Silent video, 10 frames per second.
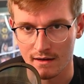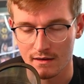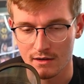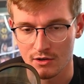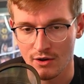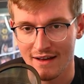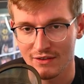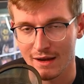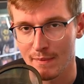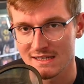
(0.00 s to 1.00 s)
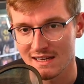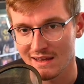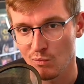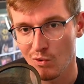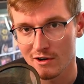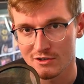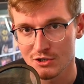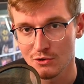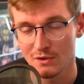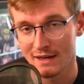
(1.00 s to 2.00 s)
you have like basically one or
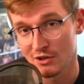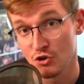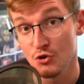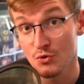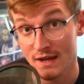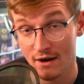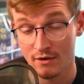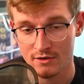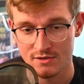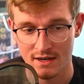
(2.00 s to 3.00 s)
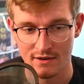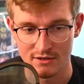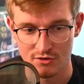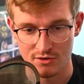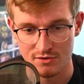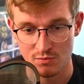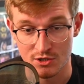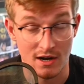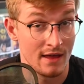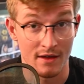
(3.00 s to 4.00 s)
two like new characters that are introduced,
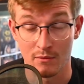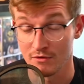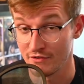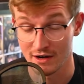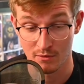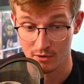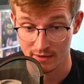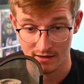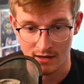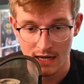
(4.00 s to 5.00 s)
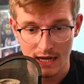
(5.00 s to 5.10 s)
which I thought were very well written.